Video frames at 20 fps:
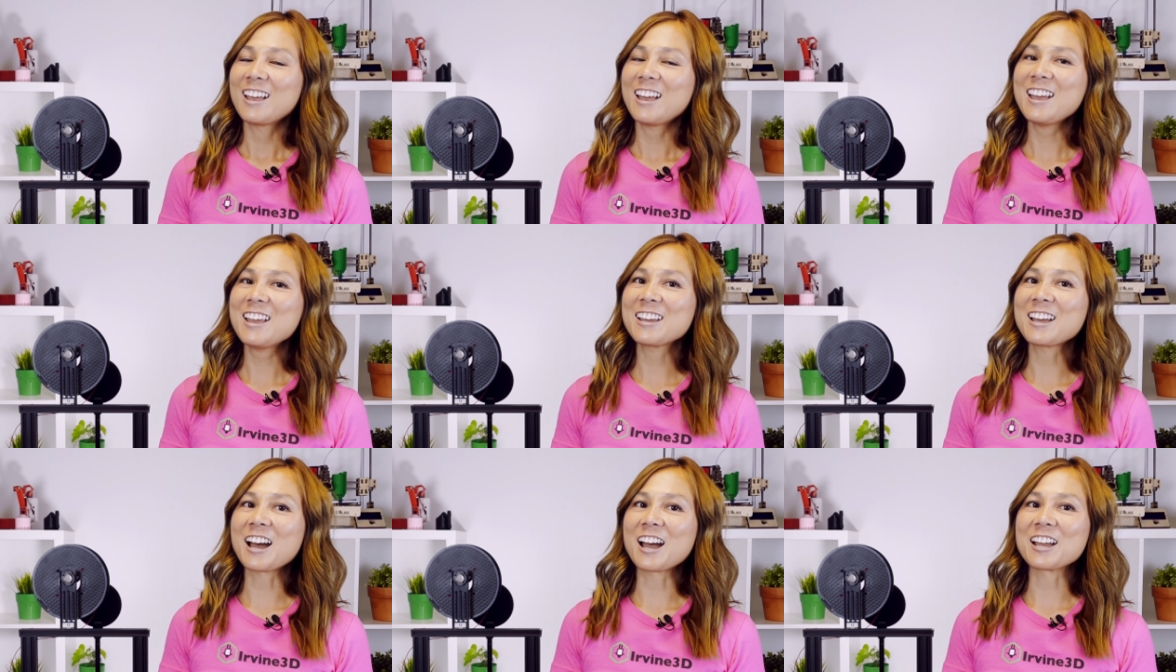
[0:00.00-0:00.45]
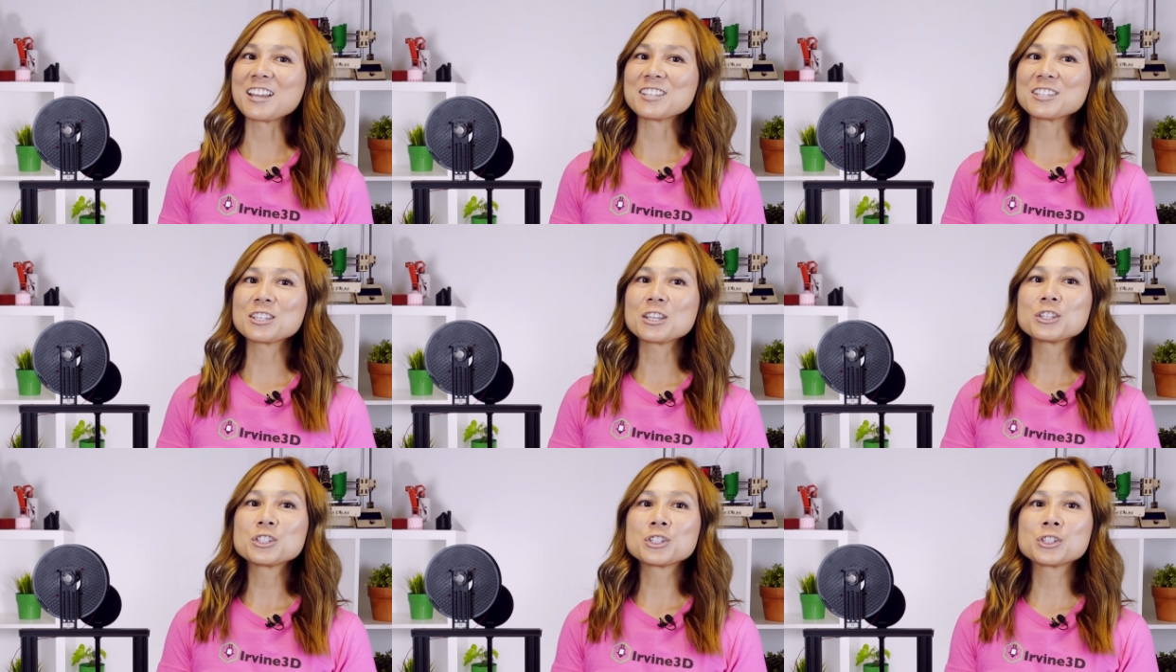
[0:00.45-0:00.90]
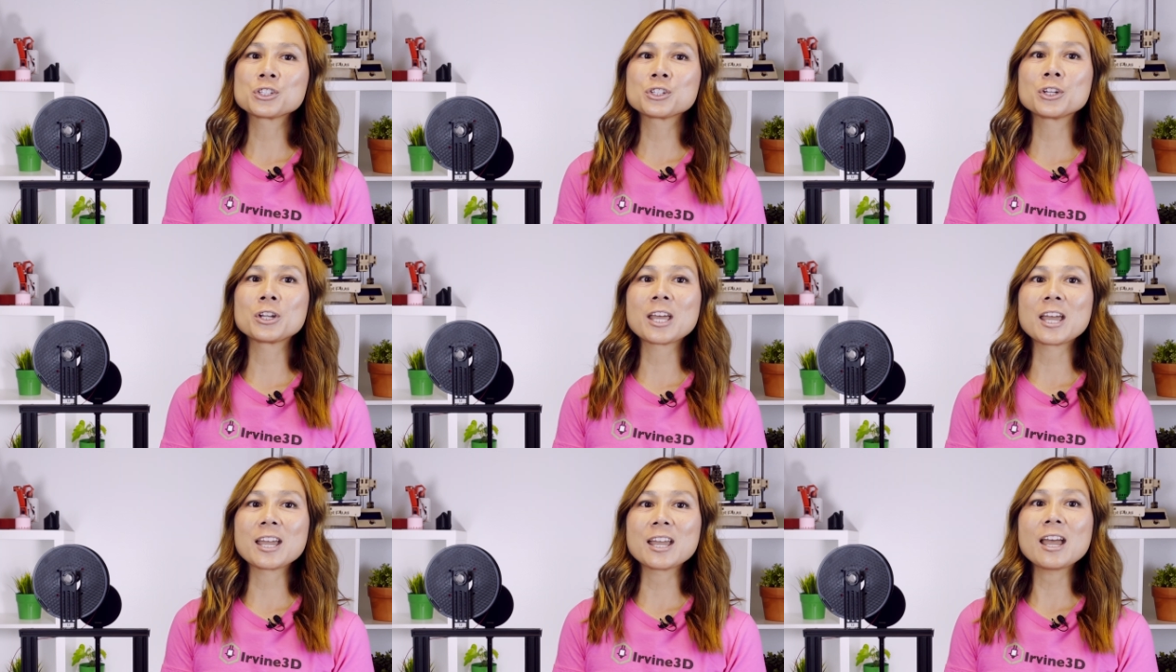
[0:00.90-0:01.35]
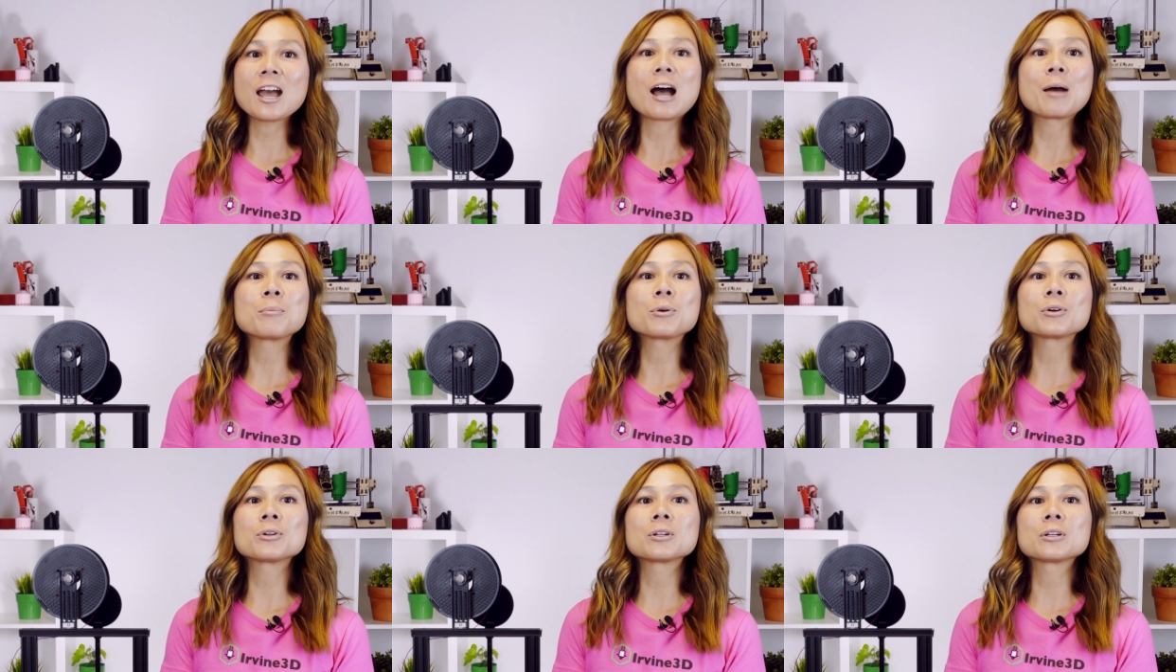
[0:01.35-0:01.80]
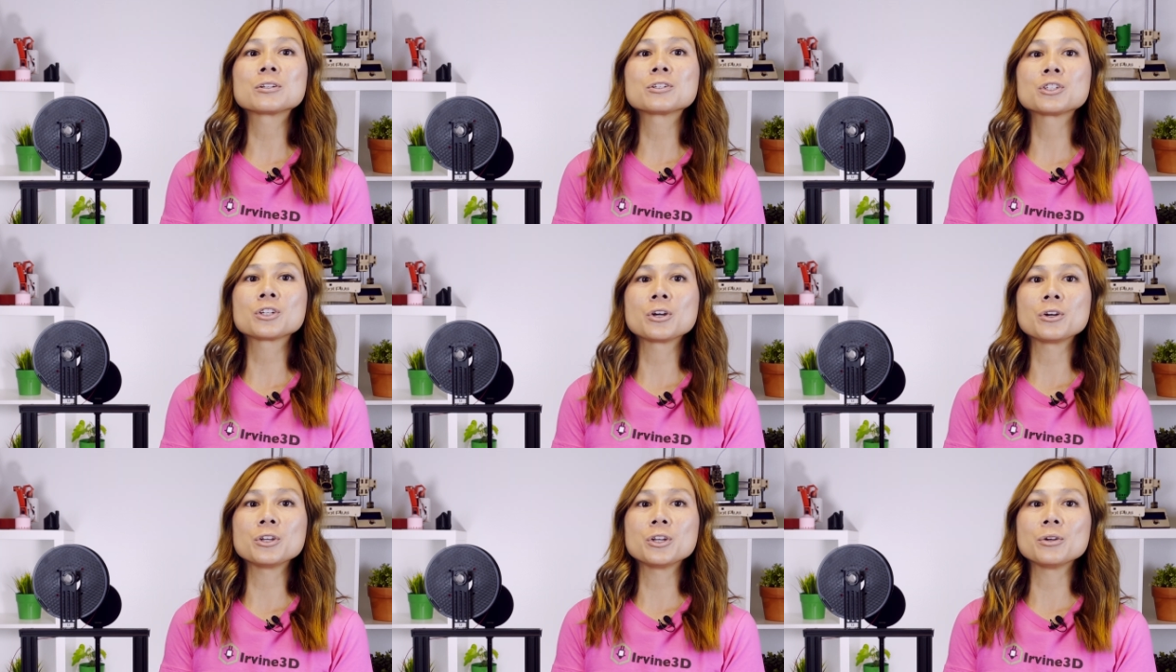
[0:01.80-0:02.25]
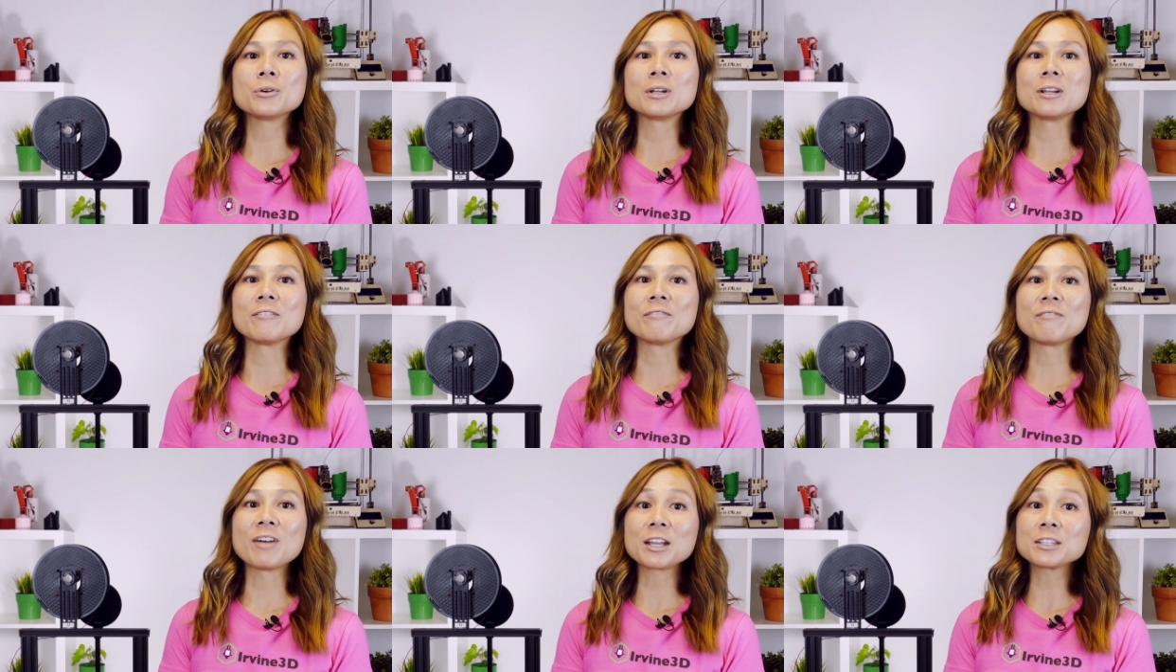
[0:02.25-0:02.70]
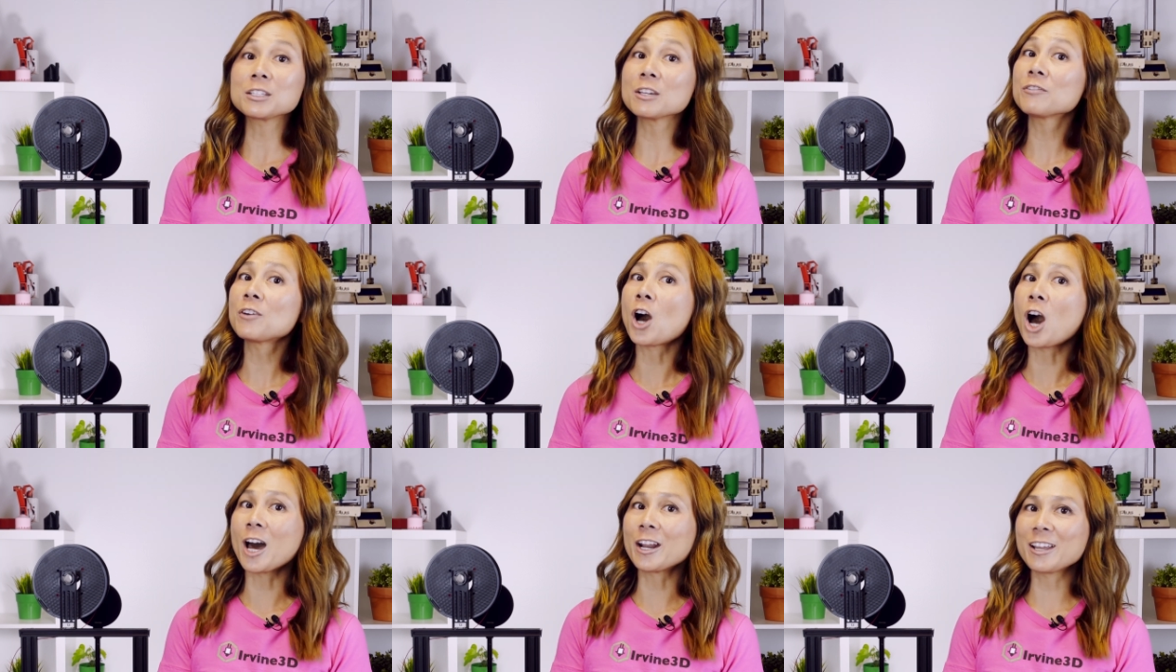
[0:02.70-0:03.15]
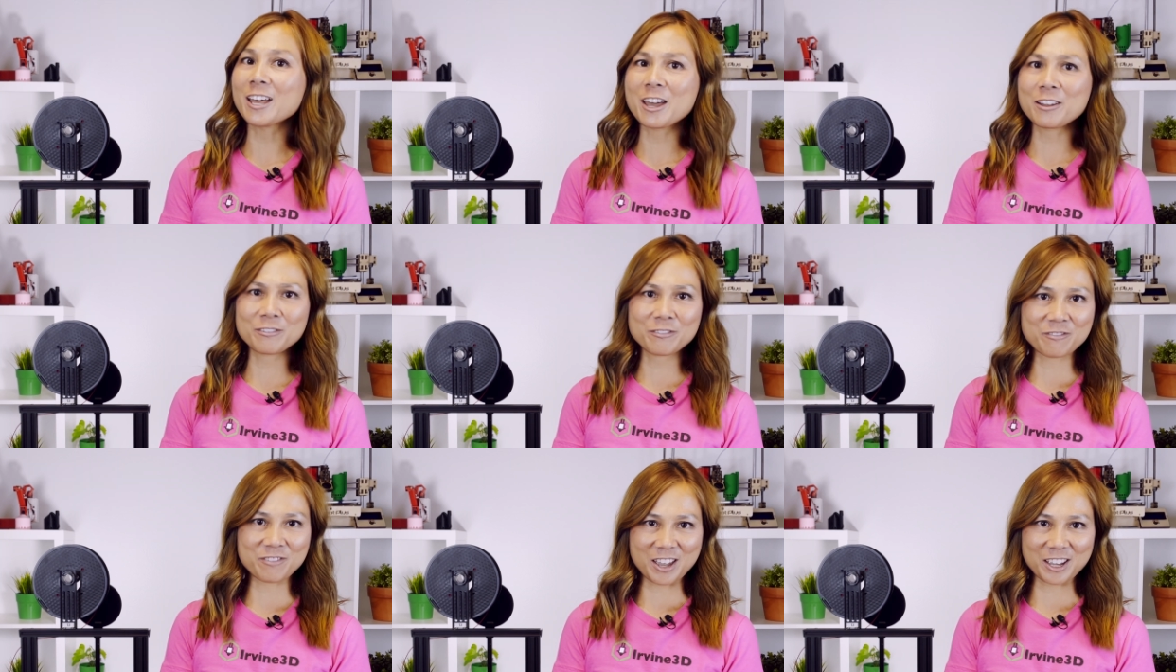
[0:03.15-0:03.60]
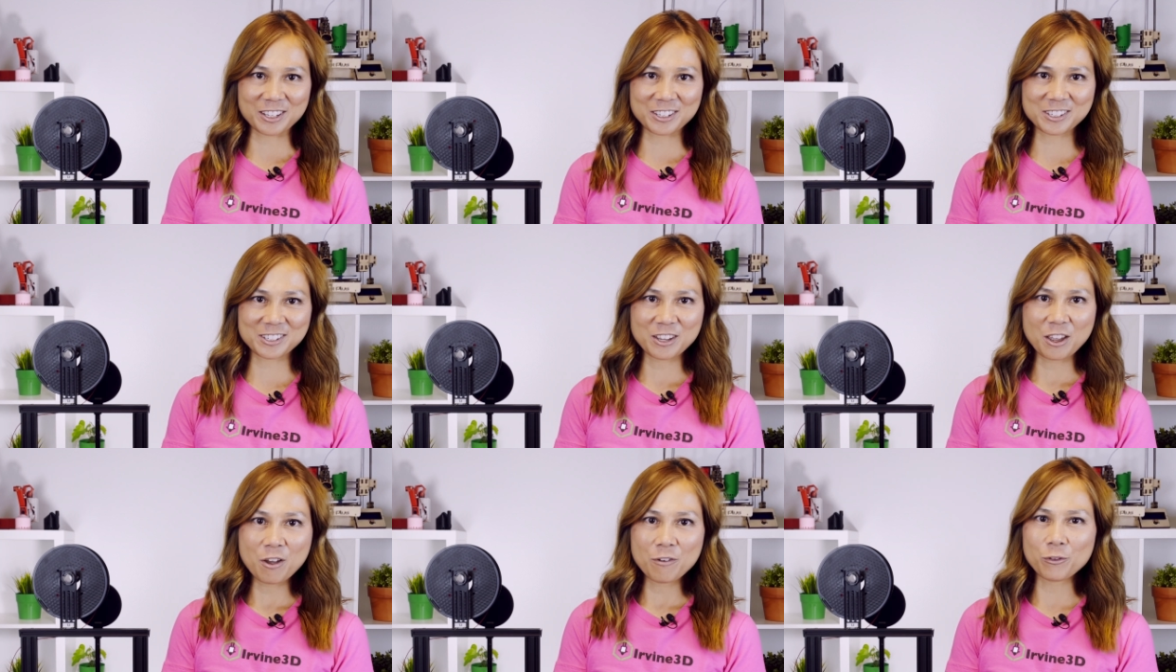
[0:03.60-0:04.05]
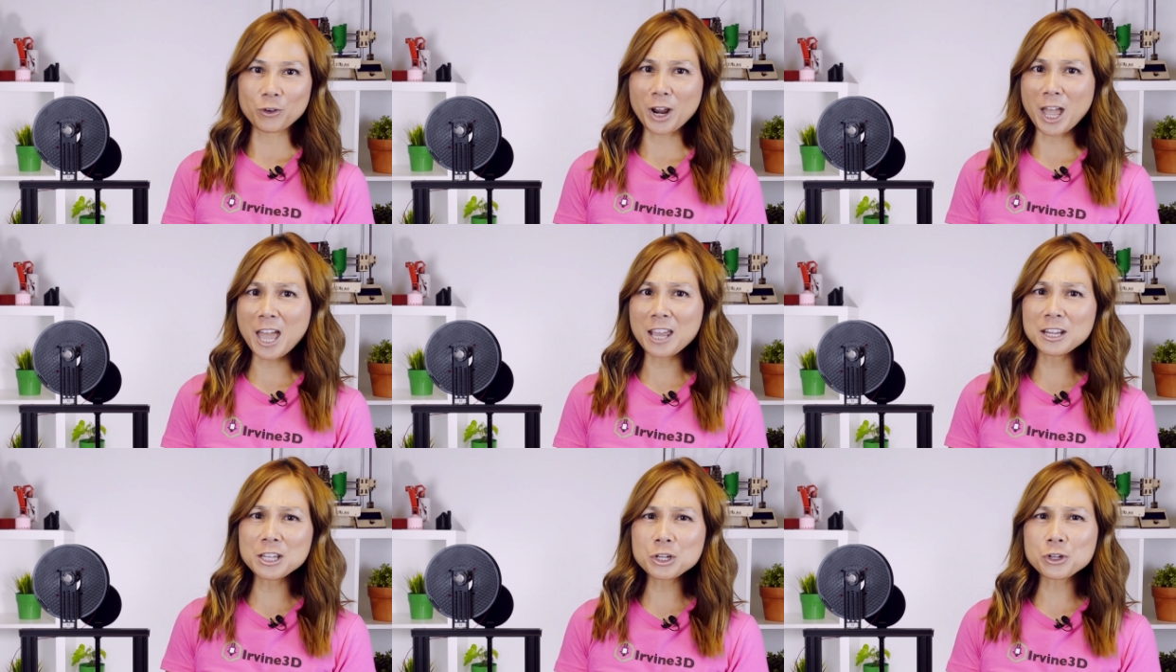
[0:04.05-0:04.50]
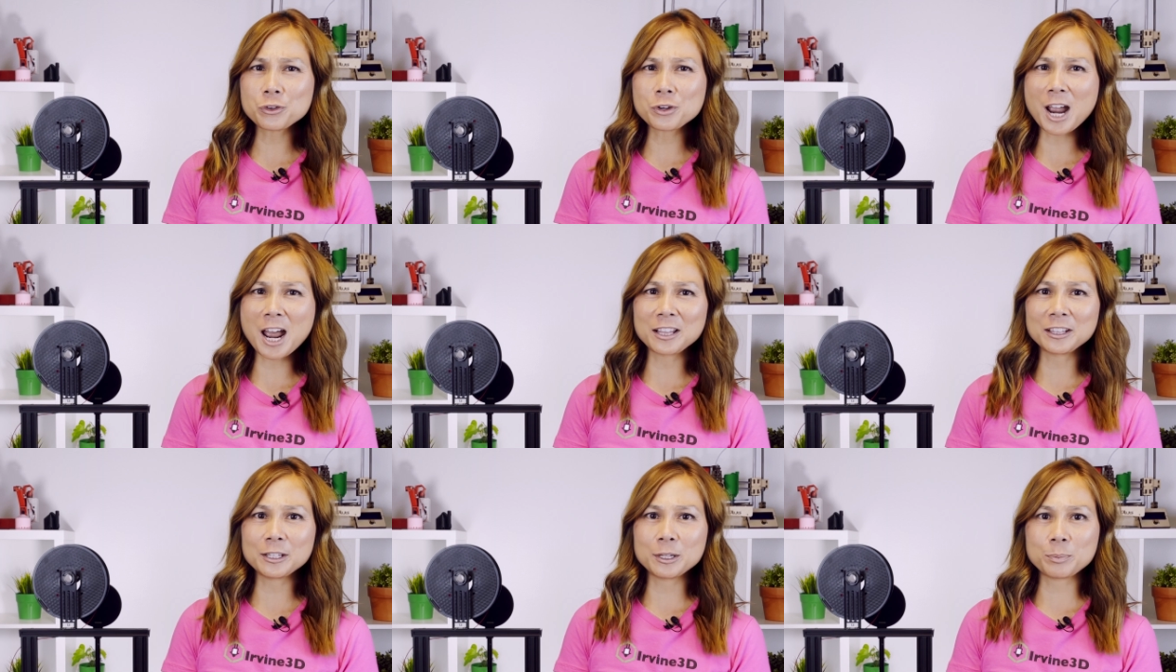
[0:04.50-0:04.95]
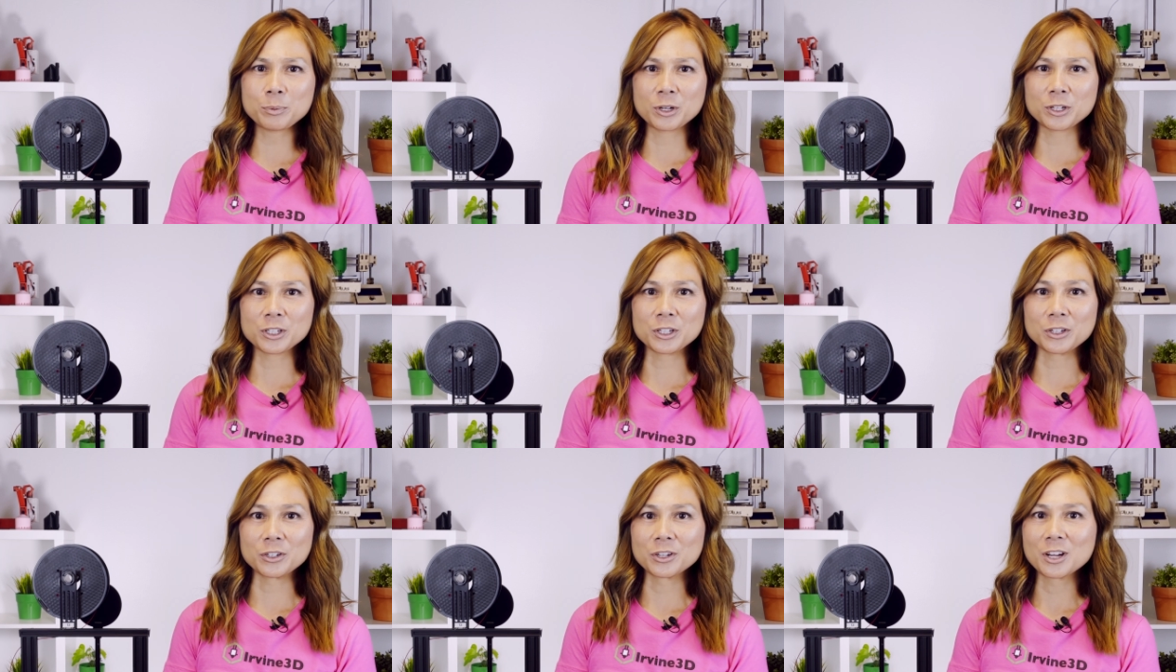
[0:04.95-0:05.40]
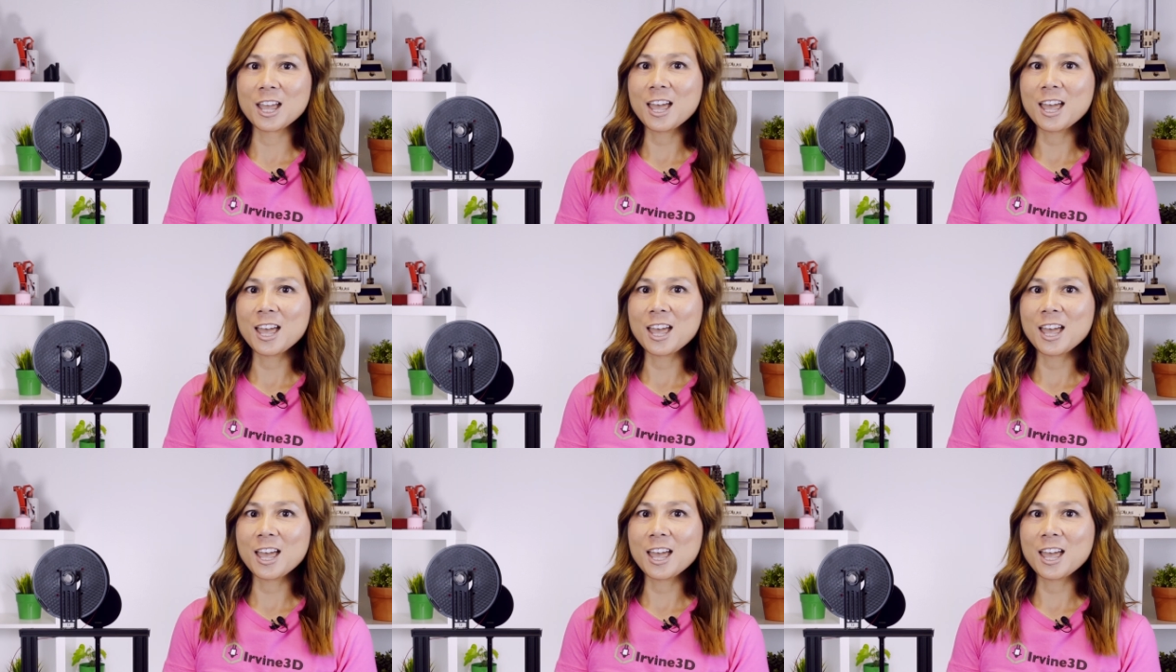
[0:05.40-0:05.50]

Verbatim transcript: Okay guys, today I'm going to show you an effective hot end fix for any Creality printer,